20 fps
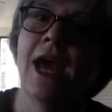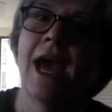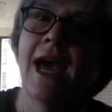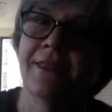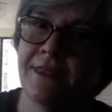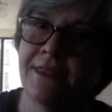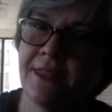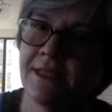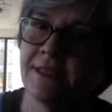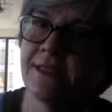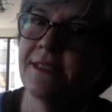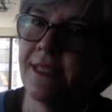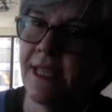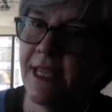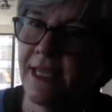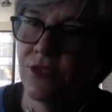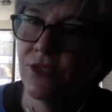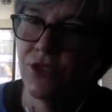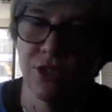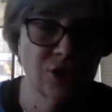at this
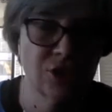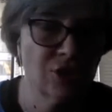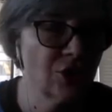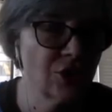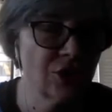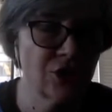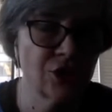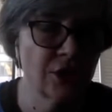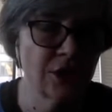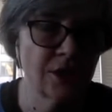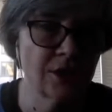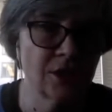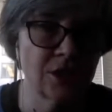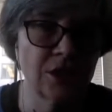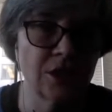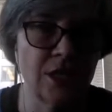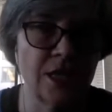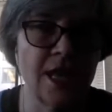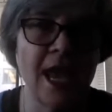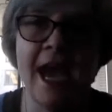stage it's just it's
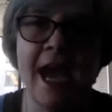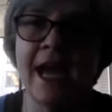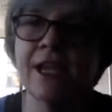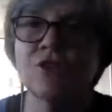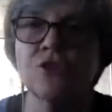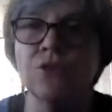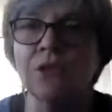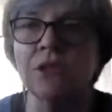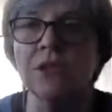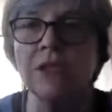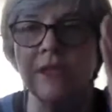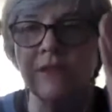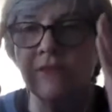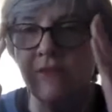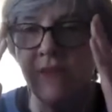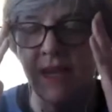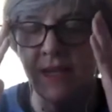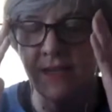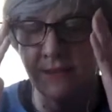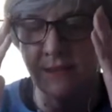a natural
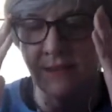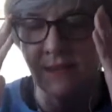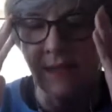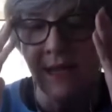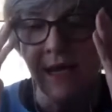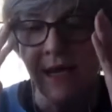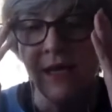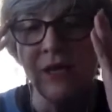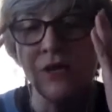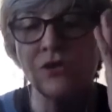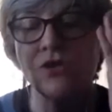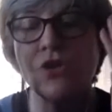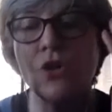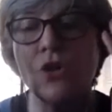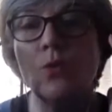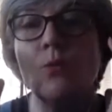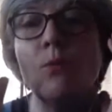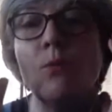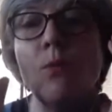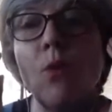event
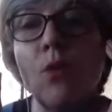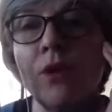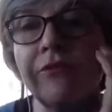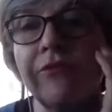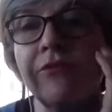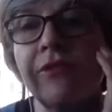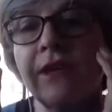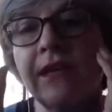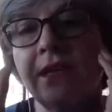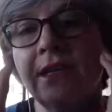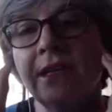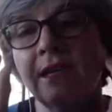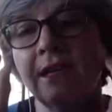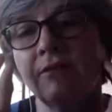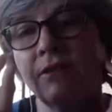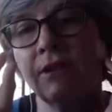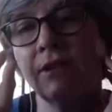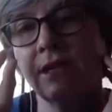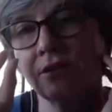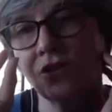so morphine
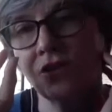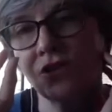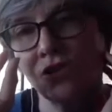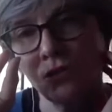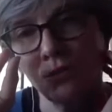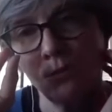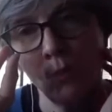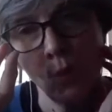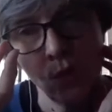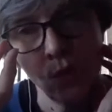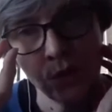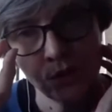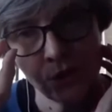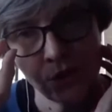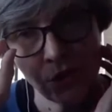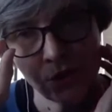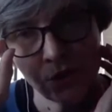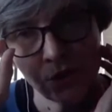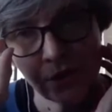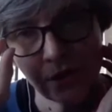given in small
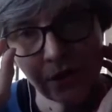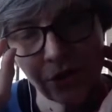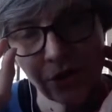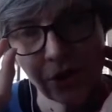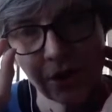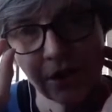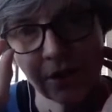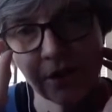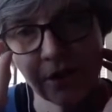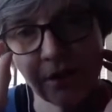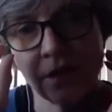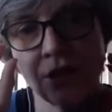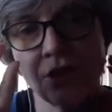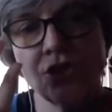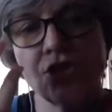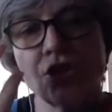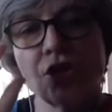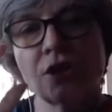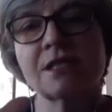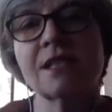dosages
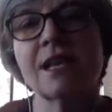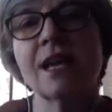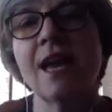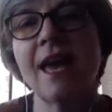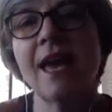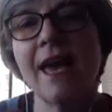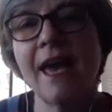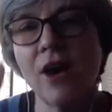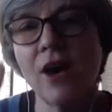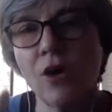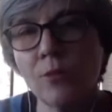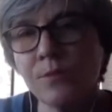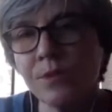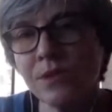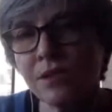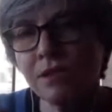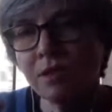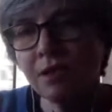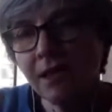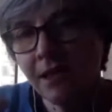just
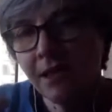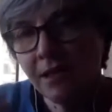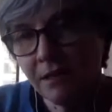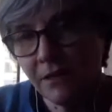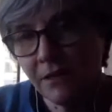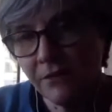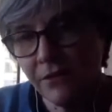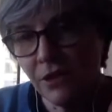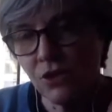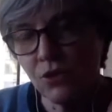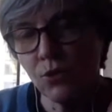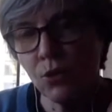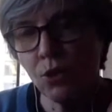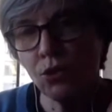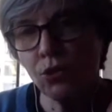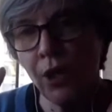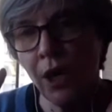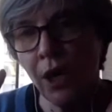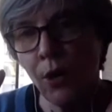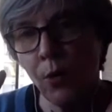helps the
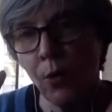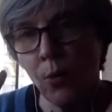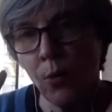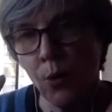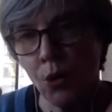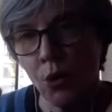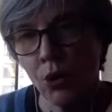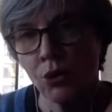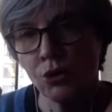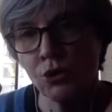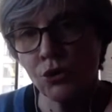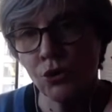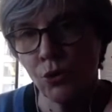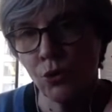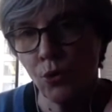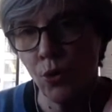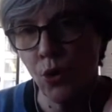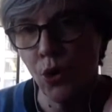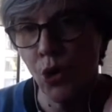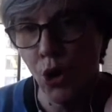individual not work
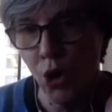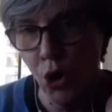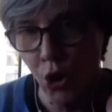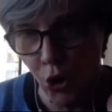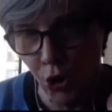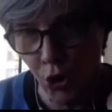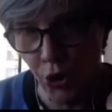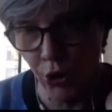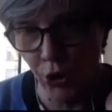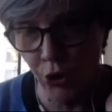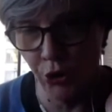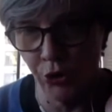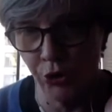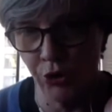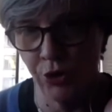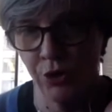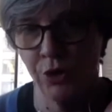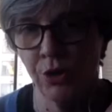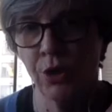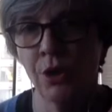so
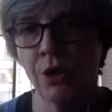hard